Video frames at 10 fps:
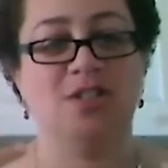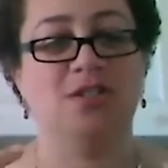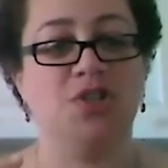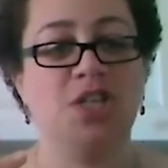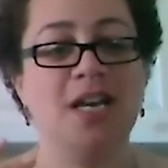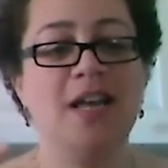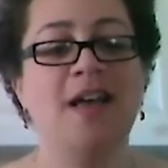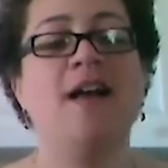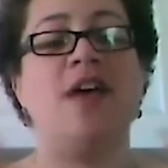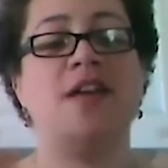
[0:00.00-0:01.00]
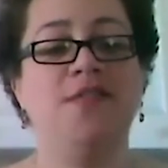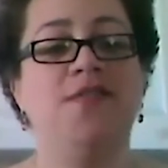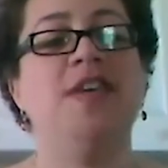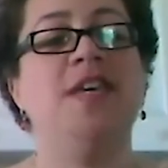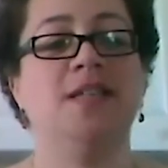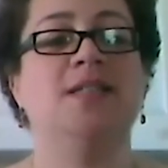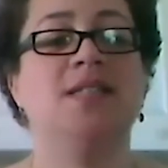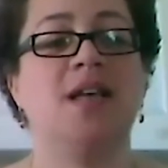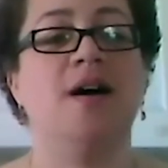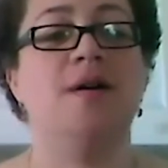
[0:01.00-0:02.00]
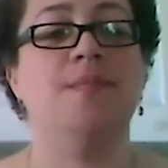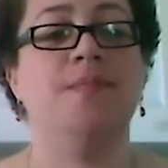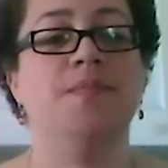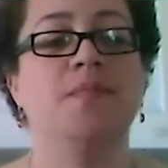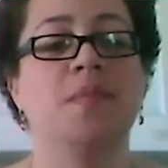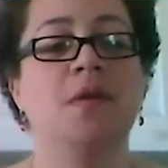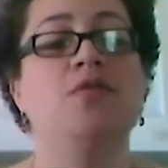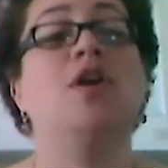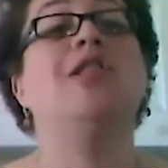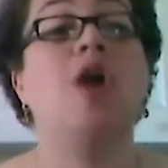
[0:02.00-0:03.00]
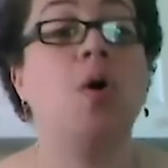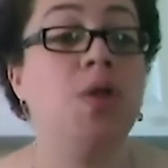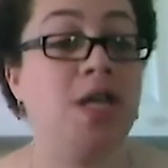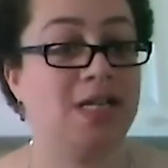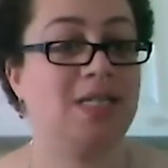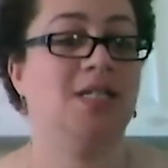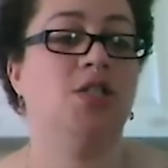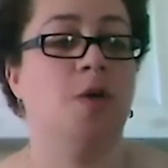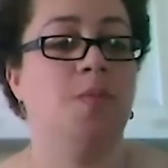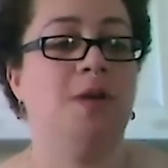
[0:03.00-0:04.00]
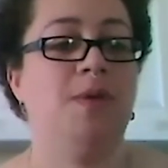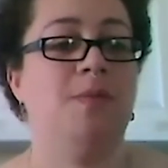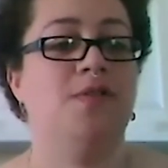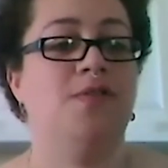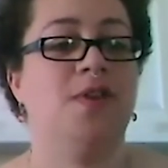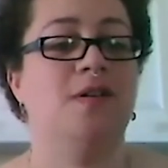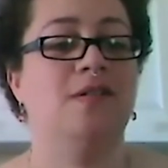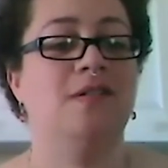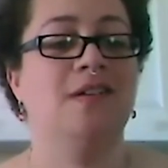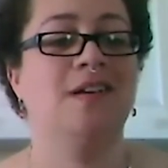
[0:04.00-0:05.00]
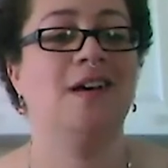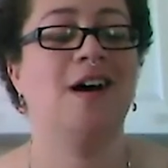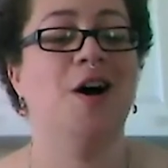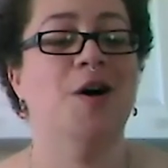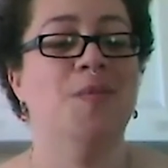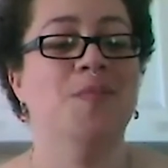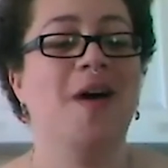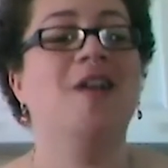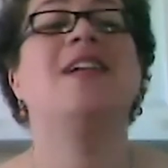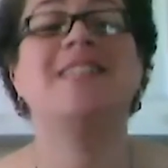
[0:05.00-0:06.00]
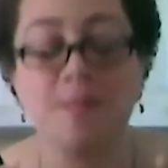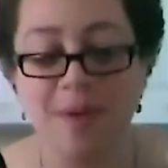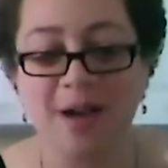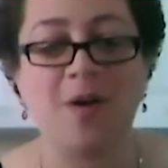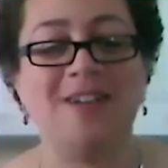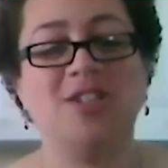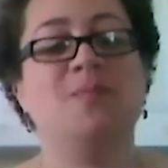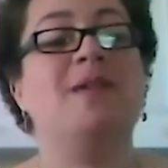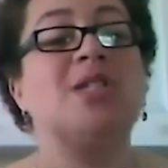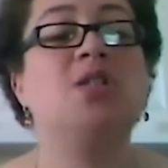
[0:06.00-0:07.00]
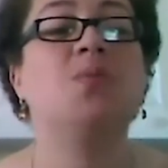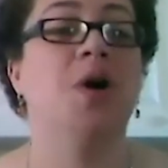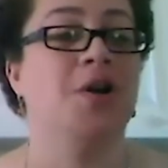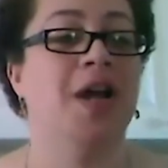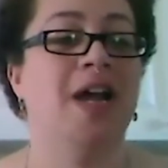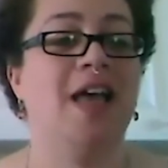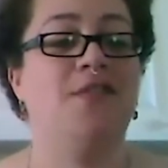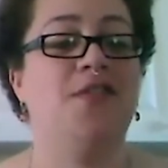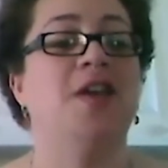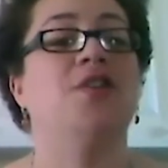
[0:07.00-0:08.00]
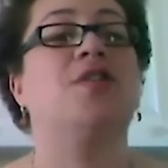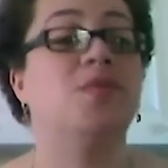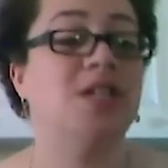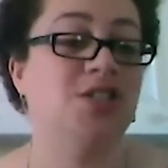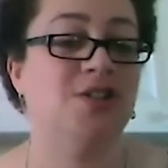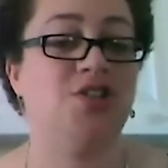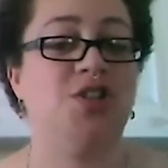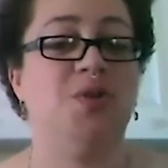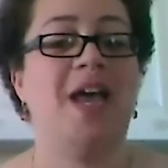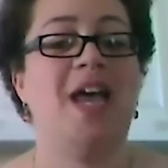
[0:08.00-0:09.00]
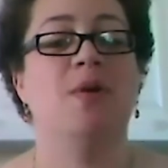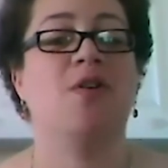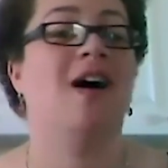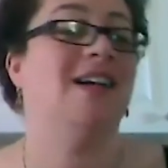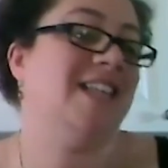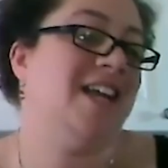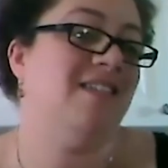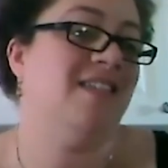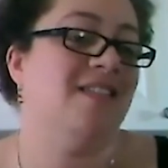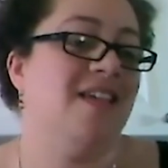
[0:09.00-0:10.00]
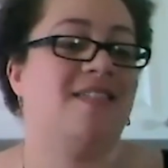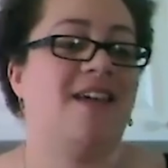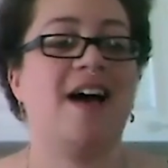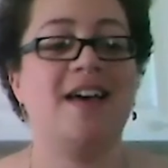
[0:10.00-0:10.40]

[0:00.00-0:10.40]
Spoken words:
of delusion that feeds the loneliness that so many people have? I know that's a big question, but I was just wondering if in your research you came across anything like